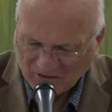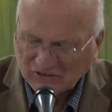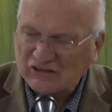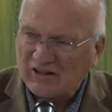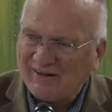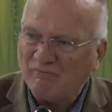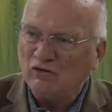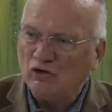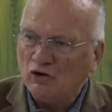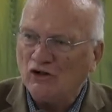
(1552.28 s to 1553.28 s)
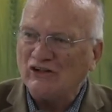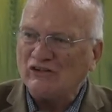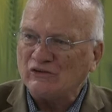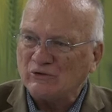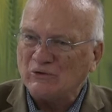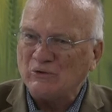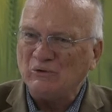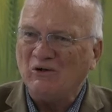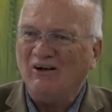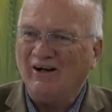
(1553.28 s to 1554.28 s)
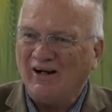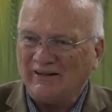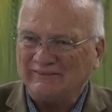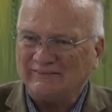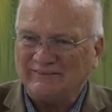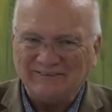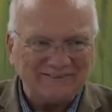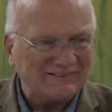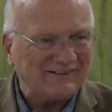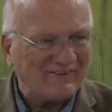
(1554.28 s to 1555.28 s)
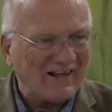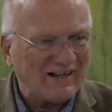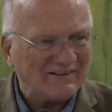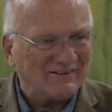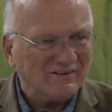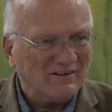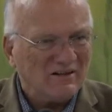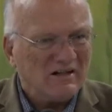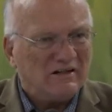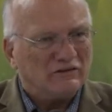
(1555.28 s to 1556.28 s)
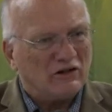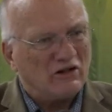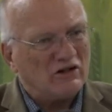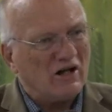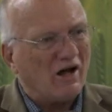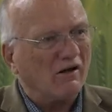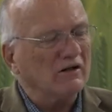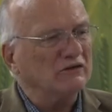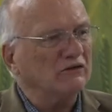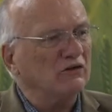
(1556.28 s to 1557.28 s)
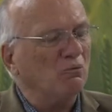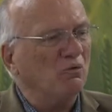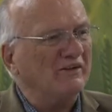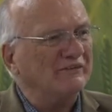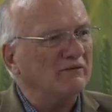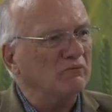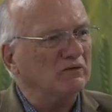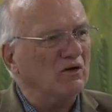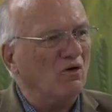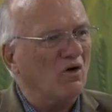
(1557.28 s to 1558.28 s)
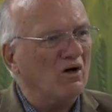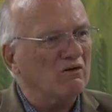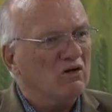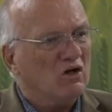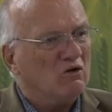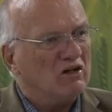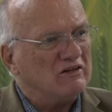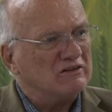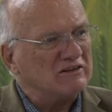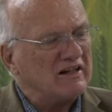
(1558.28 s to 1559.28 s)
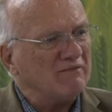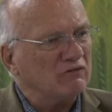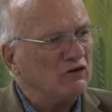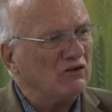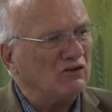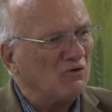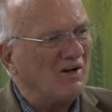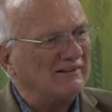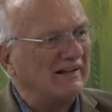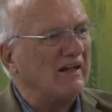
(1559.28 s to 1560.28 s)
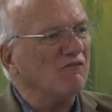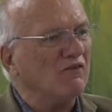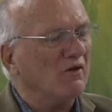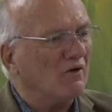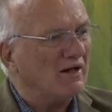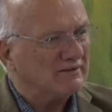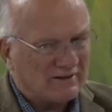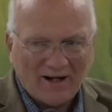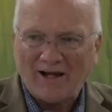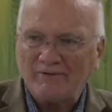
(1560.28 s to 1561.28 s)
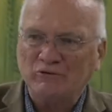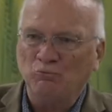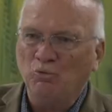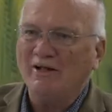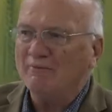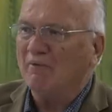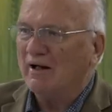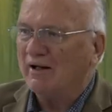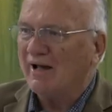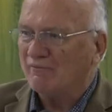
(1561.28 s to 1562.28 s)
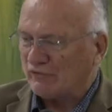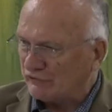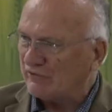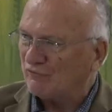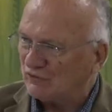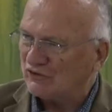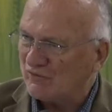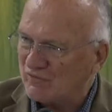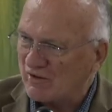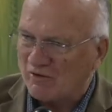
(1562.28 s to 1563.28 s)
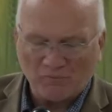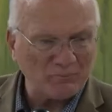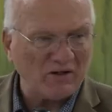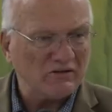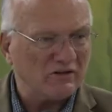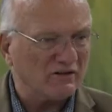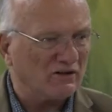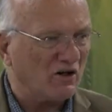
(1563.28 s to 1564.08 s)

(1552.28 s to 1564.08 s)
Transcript: it seemed good to us. Do you see that? Their knowledge of the wisdom of the Lord, it seemed good to us, even though at times we might have a difference of our opinion in